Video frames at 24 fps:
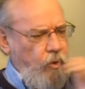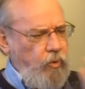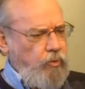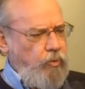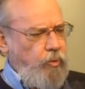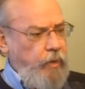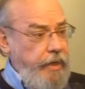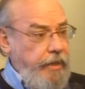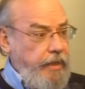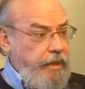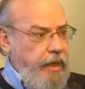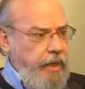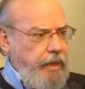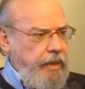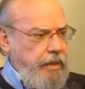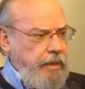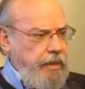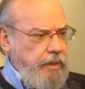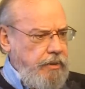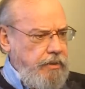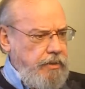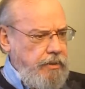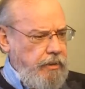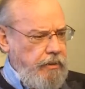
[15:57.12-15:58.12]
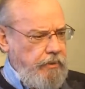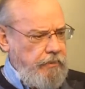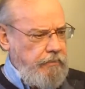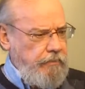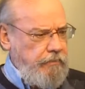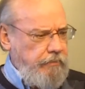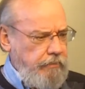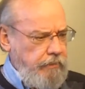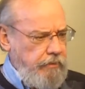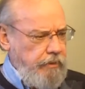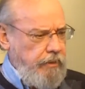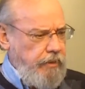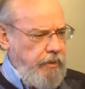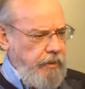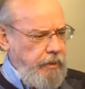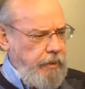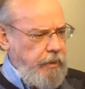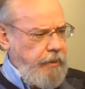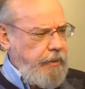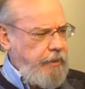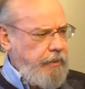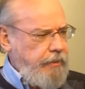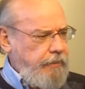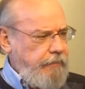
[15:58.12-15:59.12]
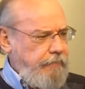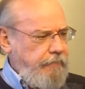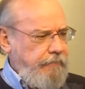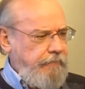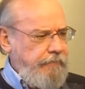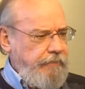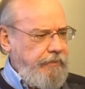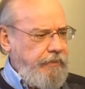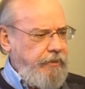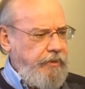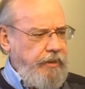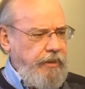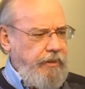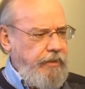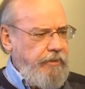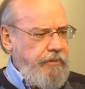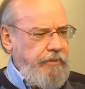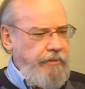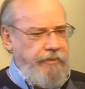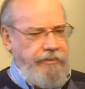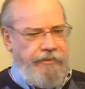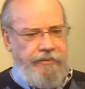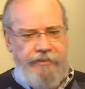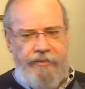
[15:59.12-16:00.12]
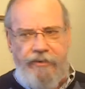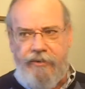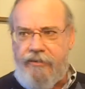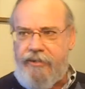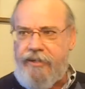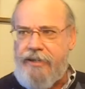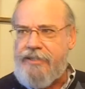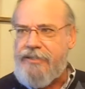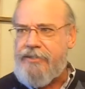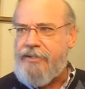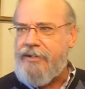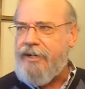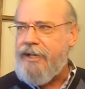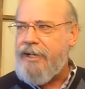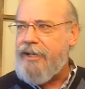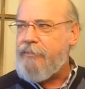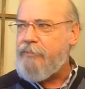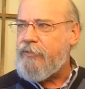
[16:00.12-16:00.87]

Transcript: old red legs, you get all kinds of